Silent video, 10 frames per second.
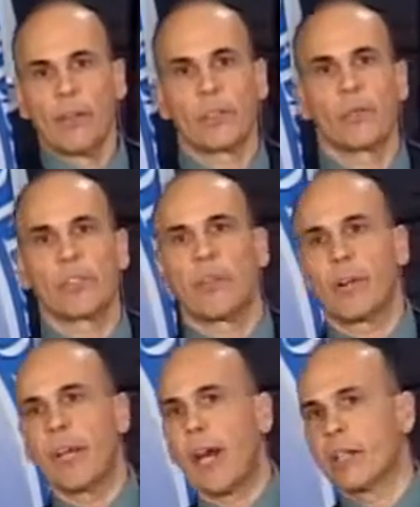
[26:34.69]
This was a
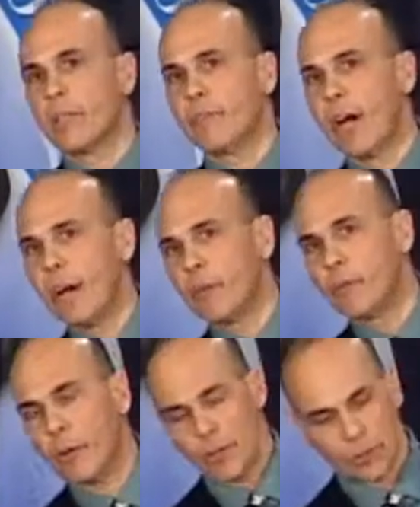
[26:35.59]
very active file
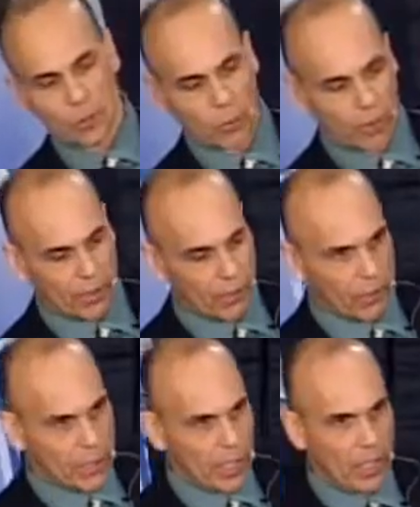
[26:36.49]
for us in
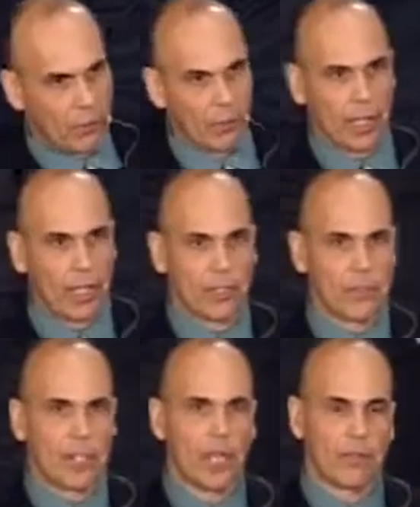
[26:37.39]
2013. We had
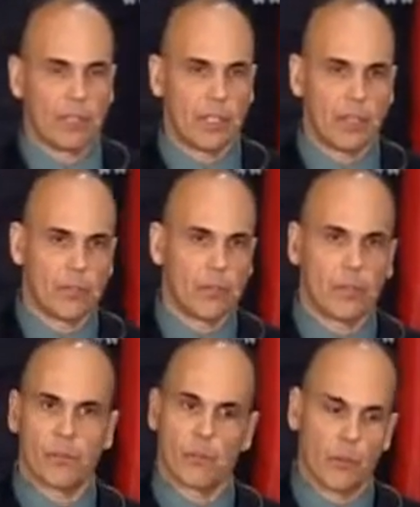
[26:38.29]
staff attend a
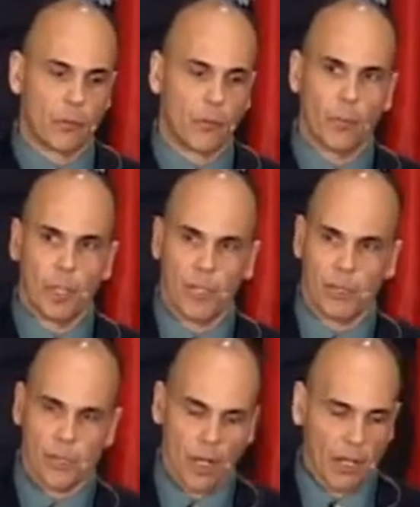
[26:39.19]
series of 3 or 4
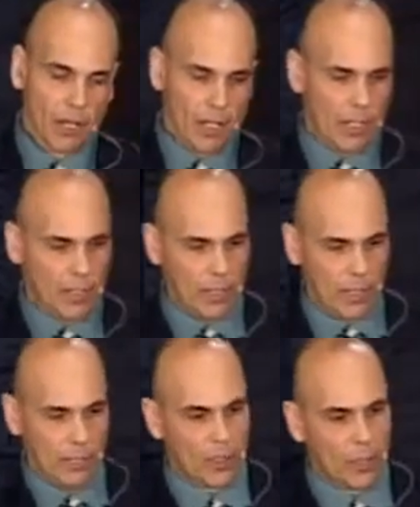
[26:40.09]
meetings in
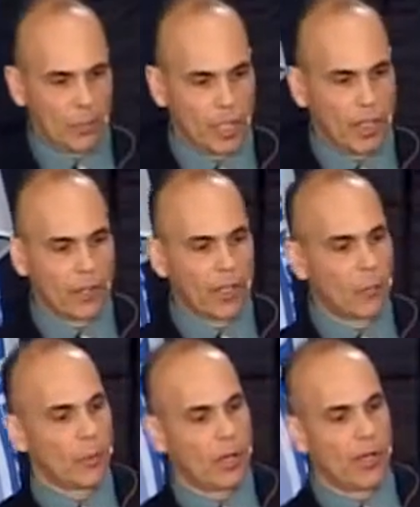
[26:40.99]
the Thunder Bay area,
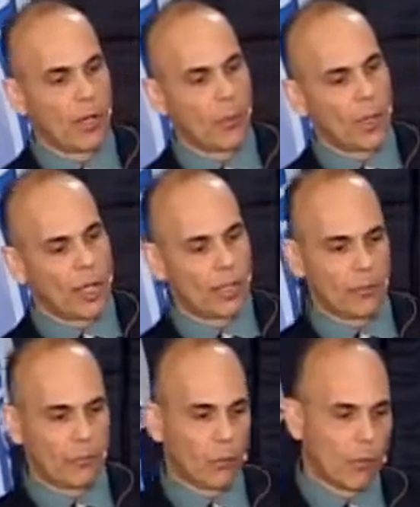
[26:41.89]
and we are now waiting
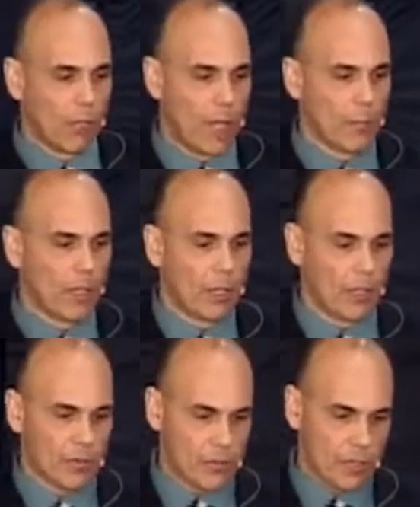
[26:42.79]
for
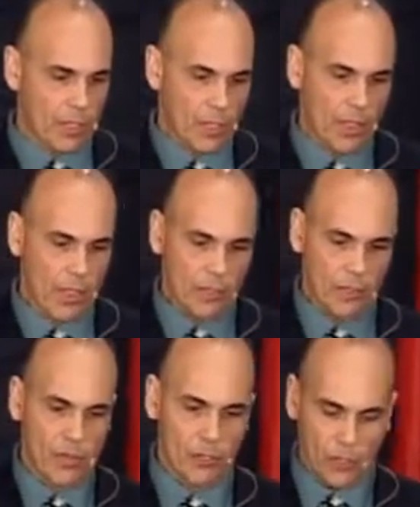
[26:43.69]
M&R's
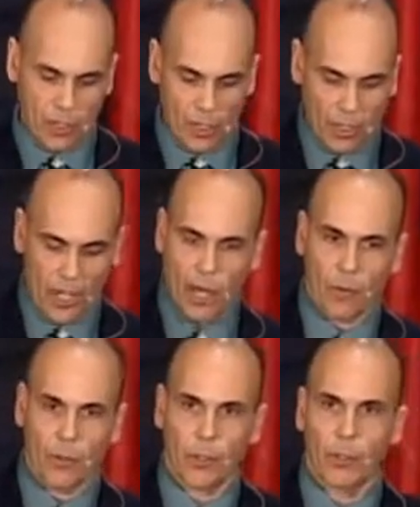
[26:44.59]
decision on
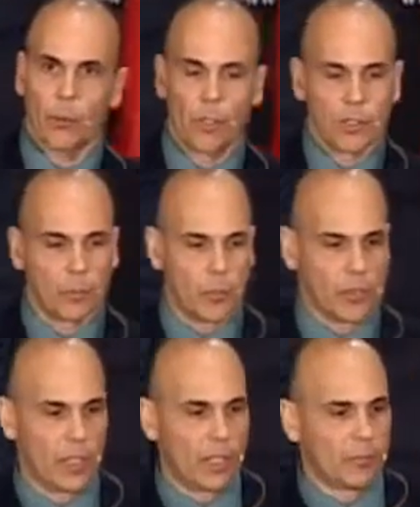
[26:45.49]
how they're going to
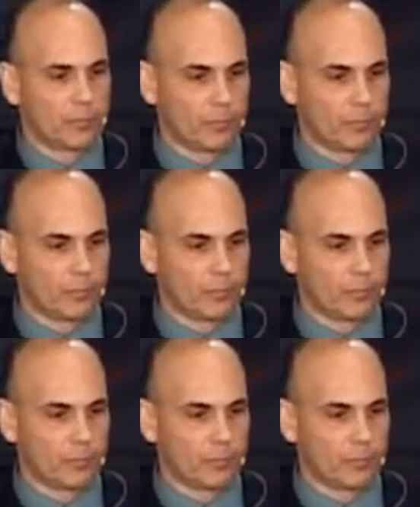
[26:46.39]
proceed.